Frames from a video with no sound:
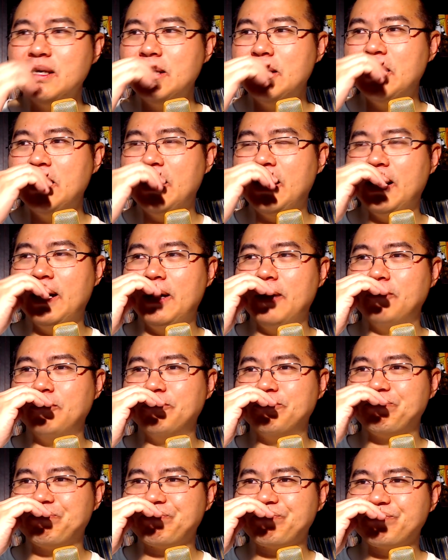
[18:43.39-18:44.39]
Um,
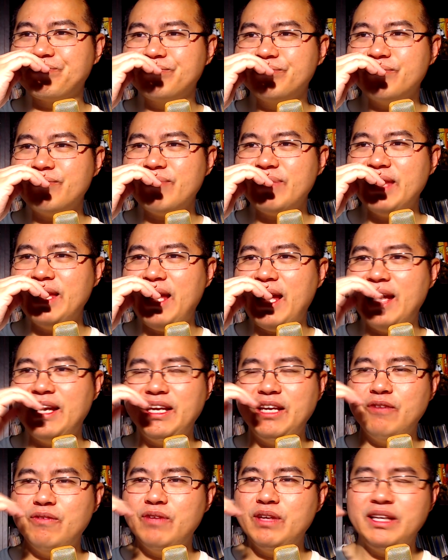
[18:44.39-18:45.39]
and
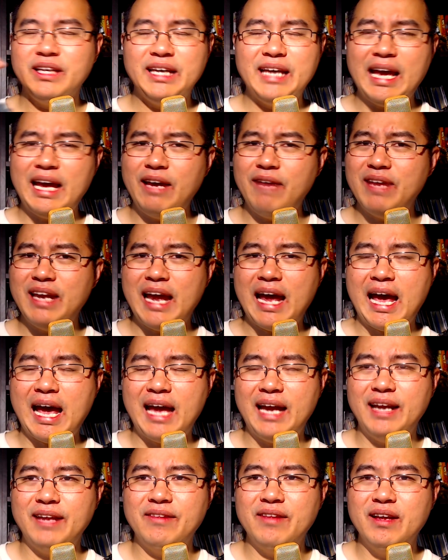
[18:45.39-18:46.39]
even he even
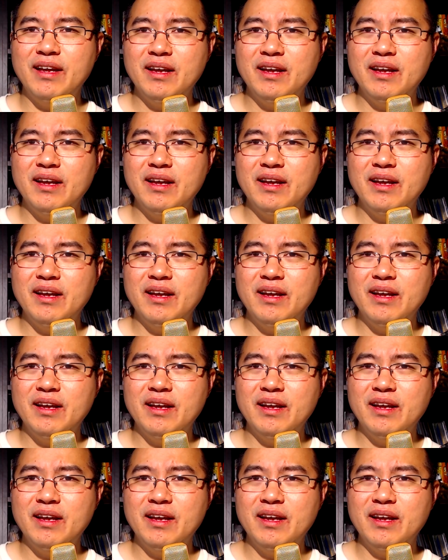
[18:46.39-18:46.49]
added